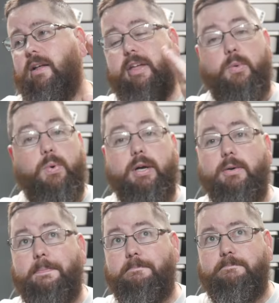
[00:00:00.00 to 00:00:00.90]
They
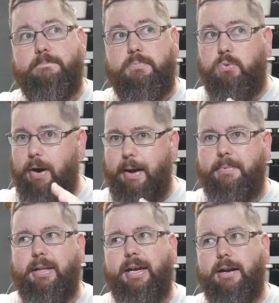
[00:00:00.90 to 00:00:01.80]
will
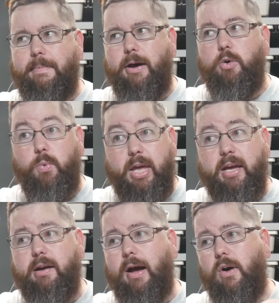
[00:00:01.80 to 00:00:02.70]
probably in about a
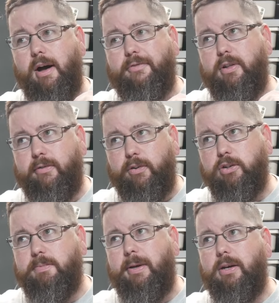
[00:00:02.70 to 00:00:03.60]
week, I'll offer their
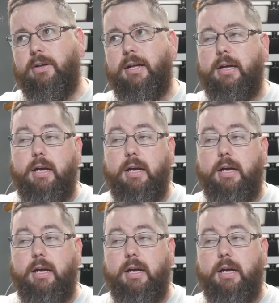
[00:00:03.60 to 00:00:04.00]
first meal.